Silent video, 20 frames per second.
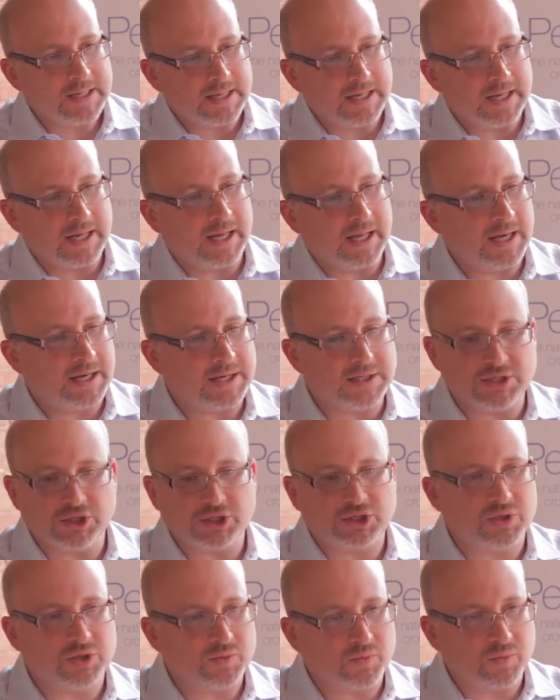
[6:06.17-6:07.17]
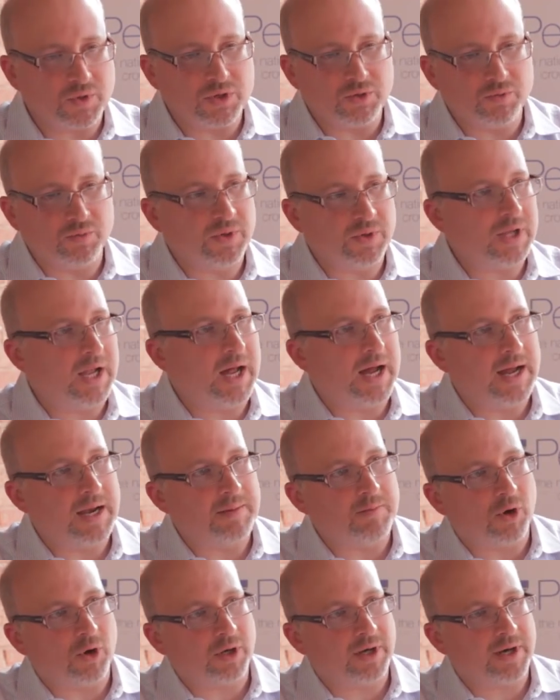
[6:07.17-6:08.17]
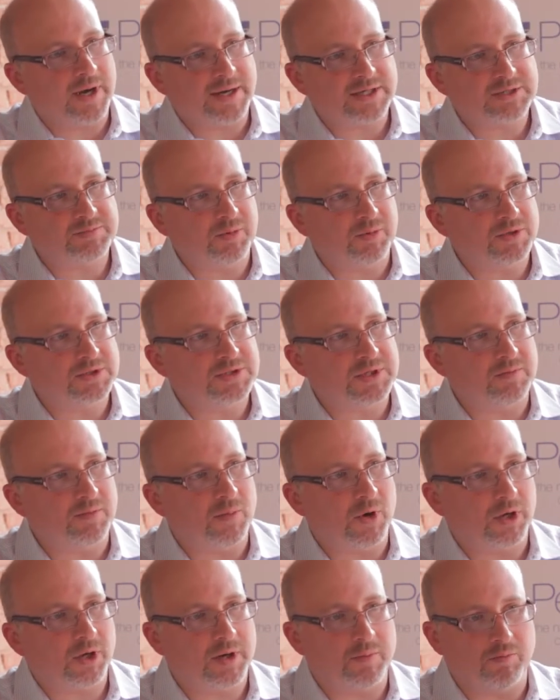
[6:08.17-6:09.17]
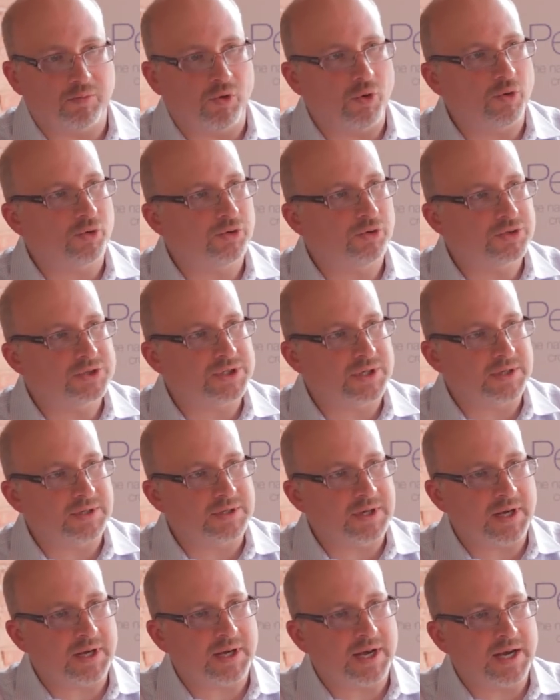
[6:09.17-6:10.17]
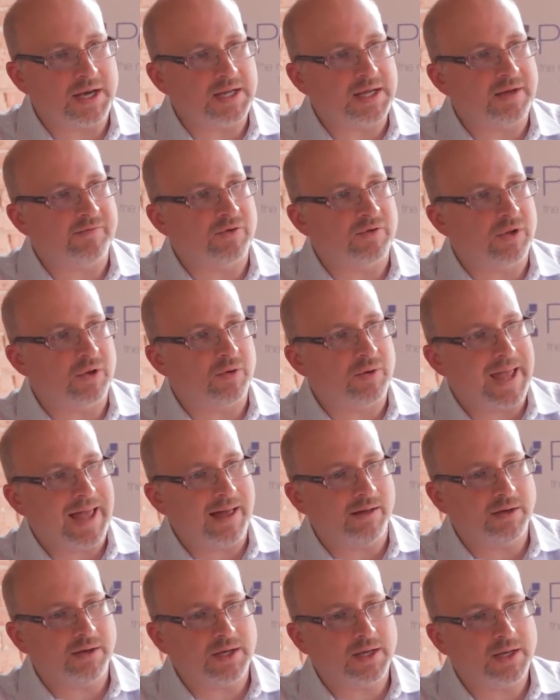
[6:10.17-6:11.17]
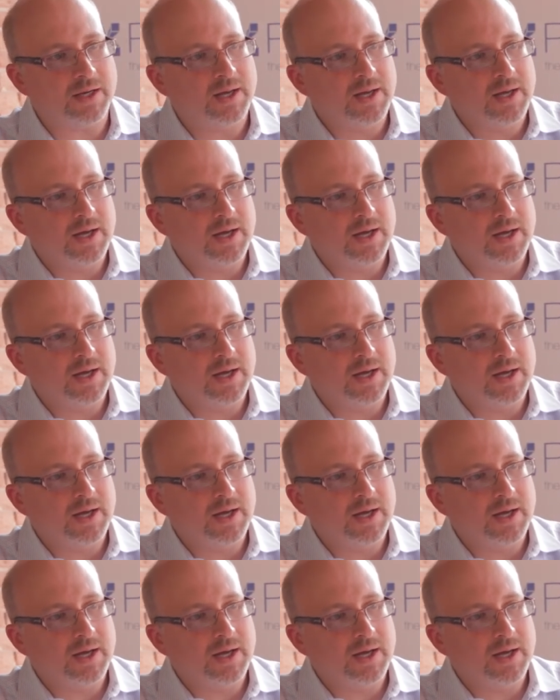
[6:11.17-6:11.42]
In addition, we rely on market experts and market brokers in any given locality